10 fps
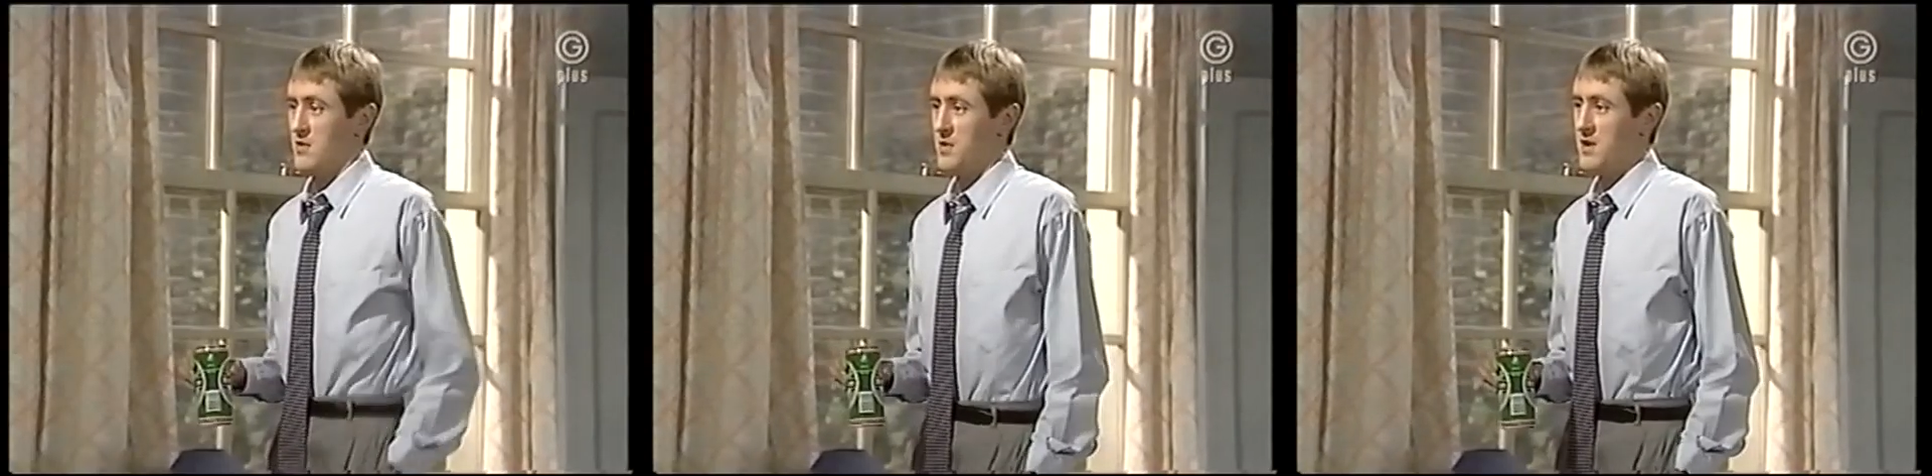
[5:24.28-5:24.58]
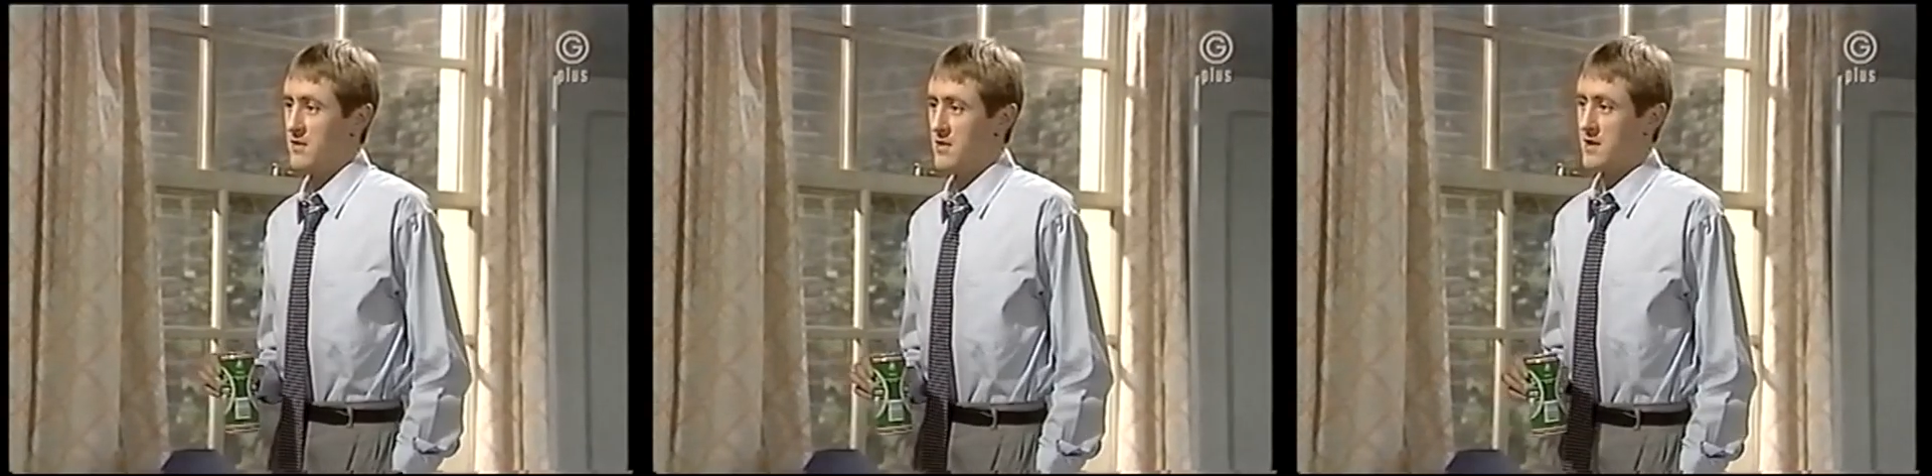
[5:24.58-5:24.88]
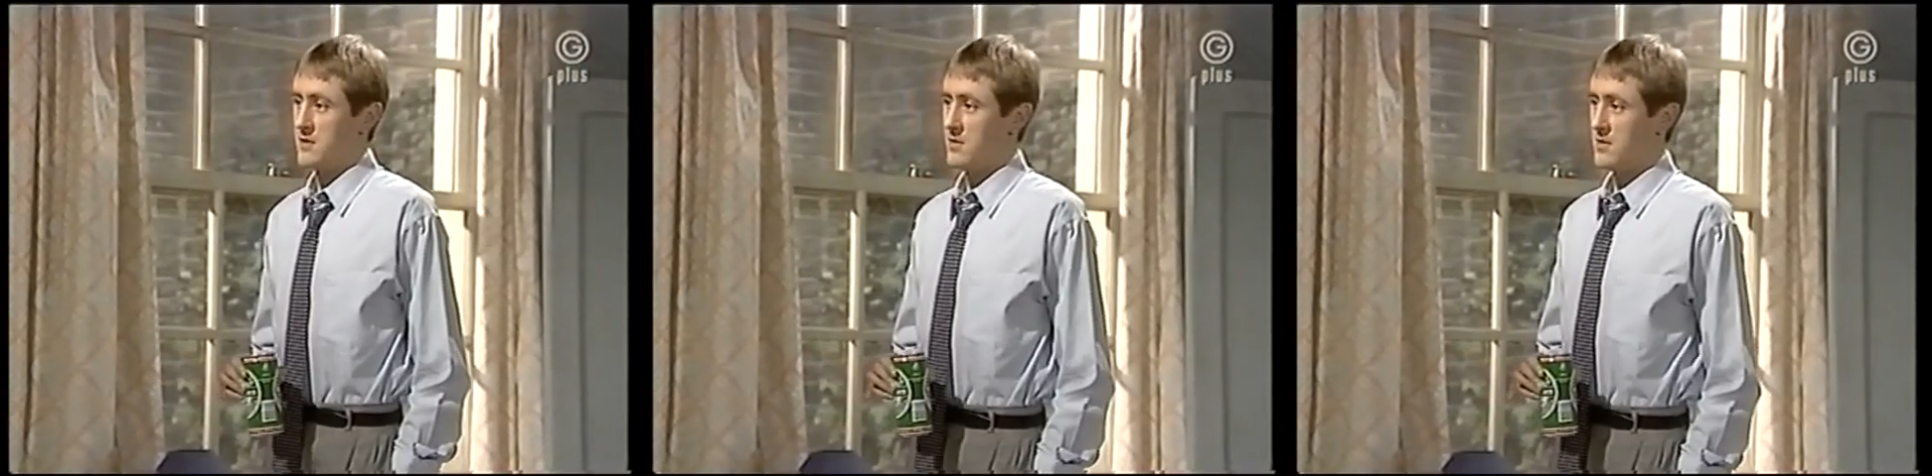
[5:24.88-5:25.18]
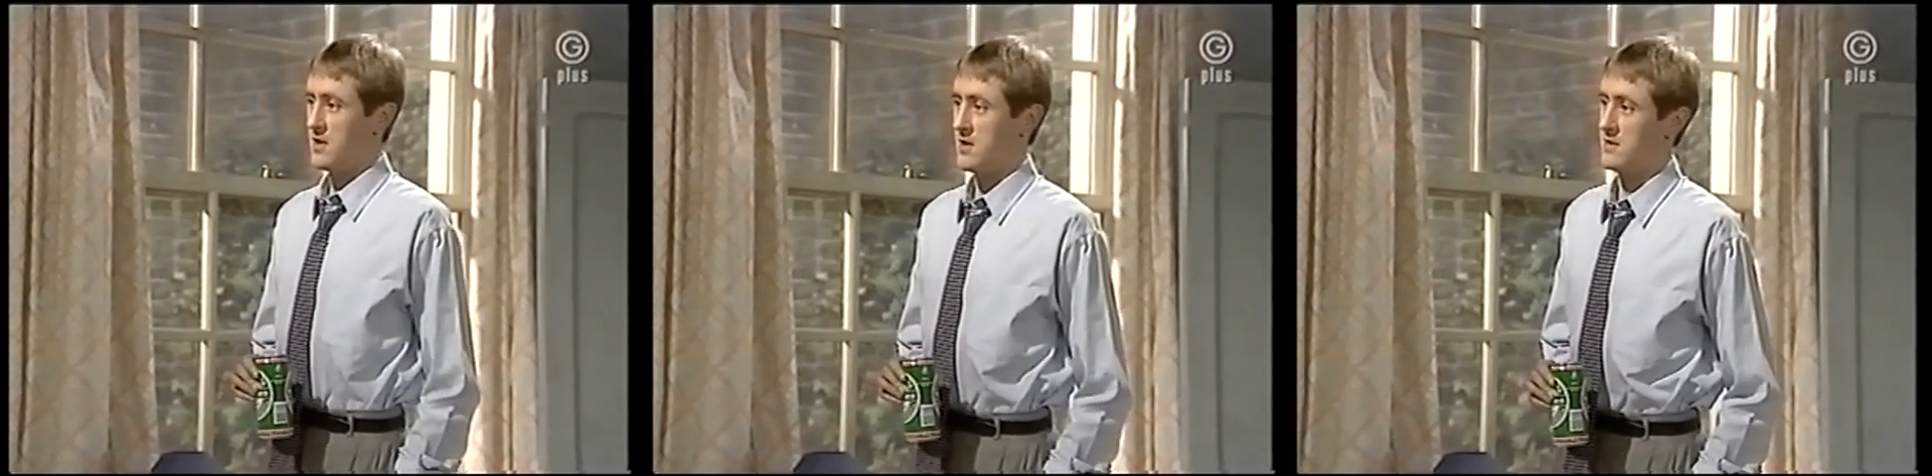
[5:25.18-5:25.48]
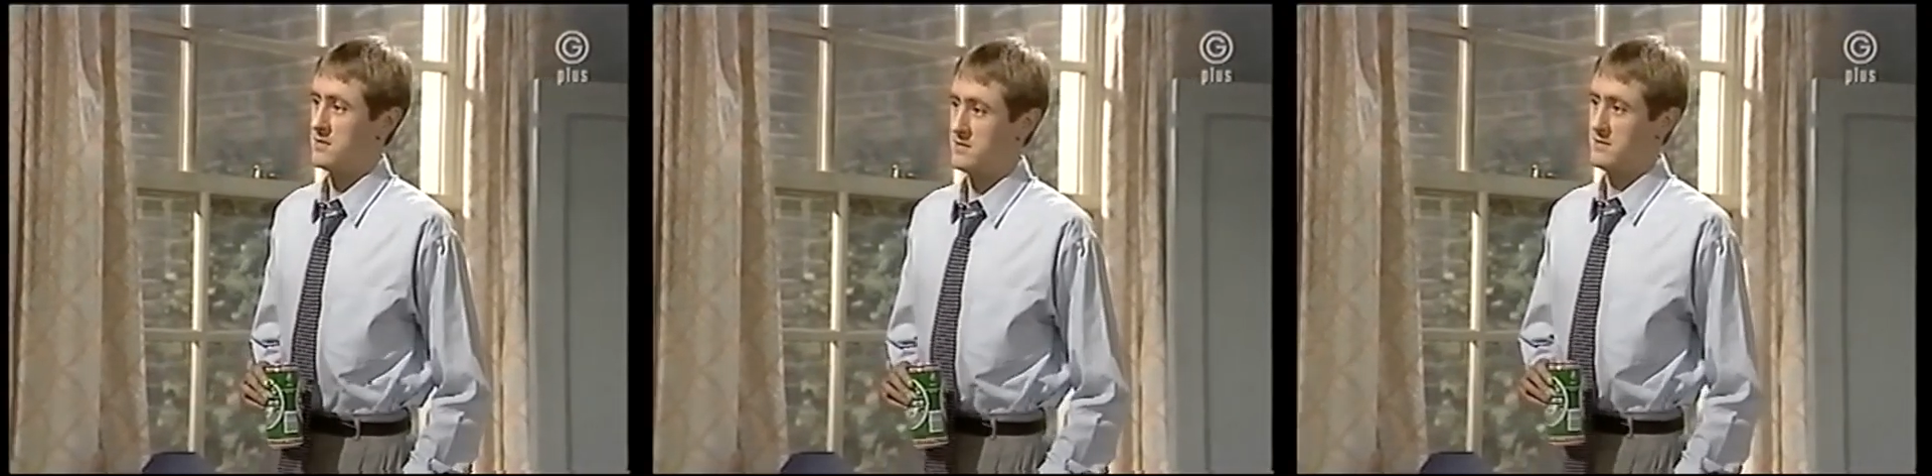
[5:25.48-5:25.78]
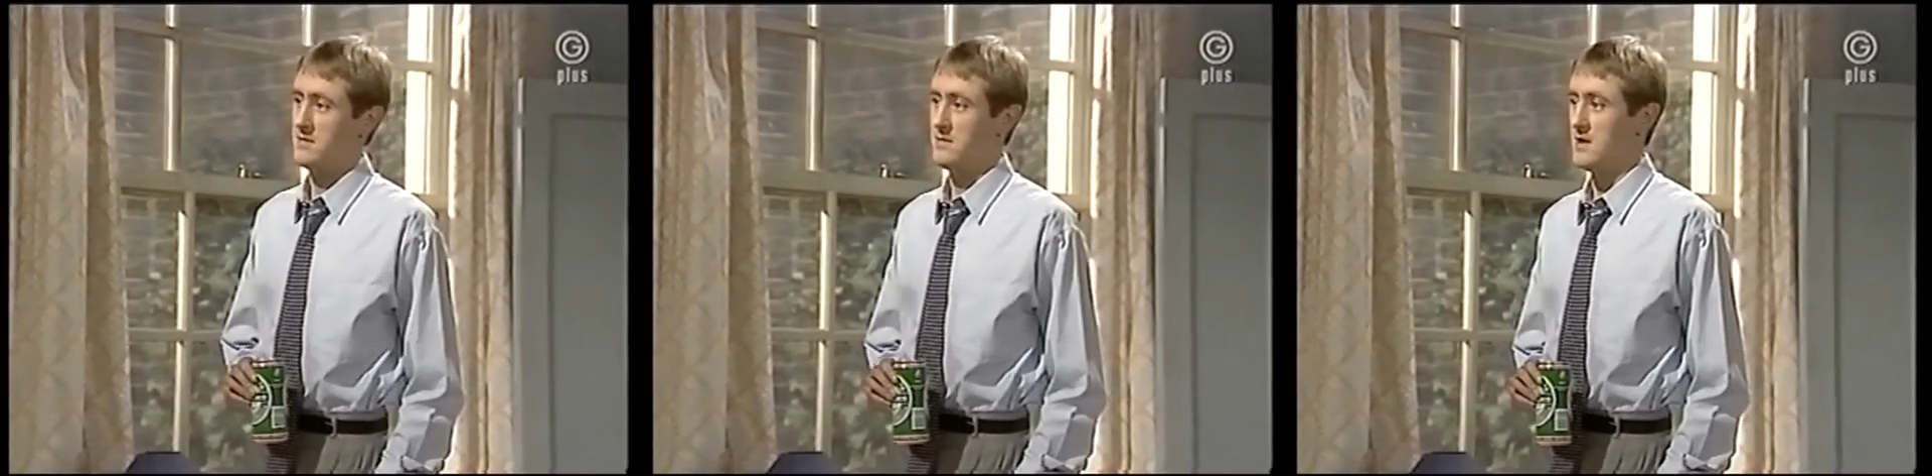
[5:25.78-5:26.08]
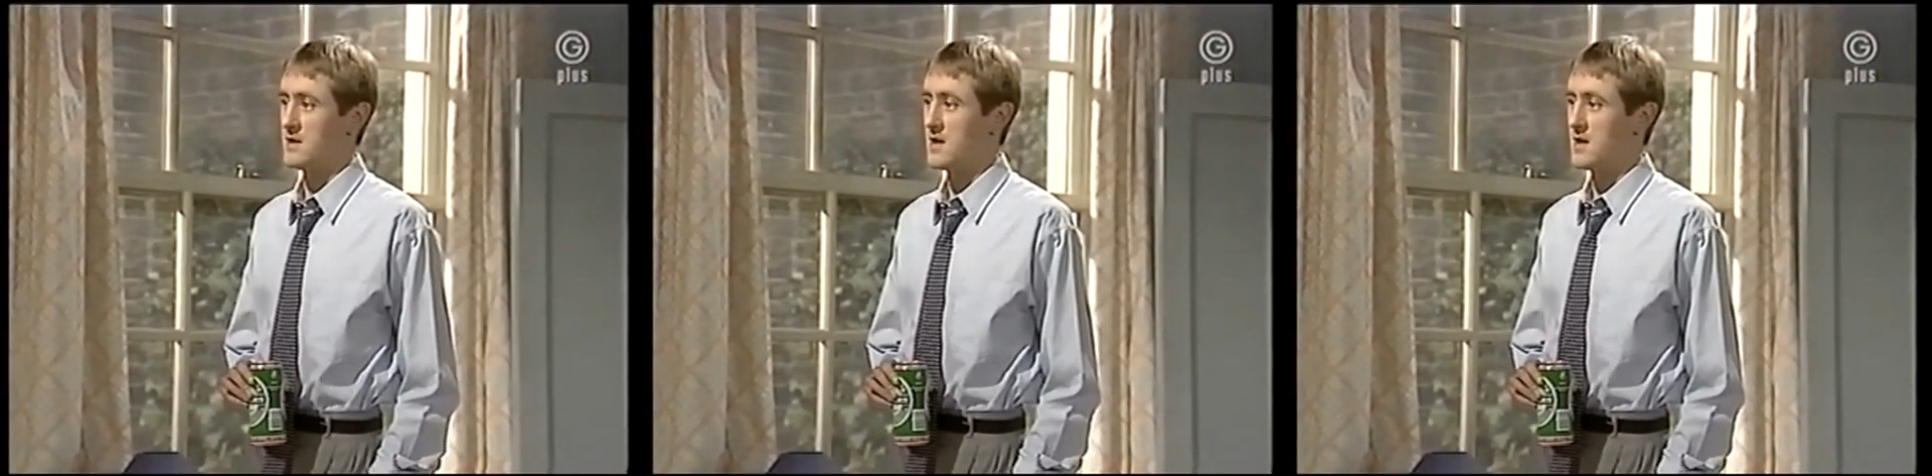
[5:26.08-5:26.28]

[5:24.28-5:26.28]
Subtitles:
Well, with our record, the last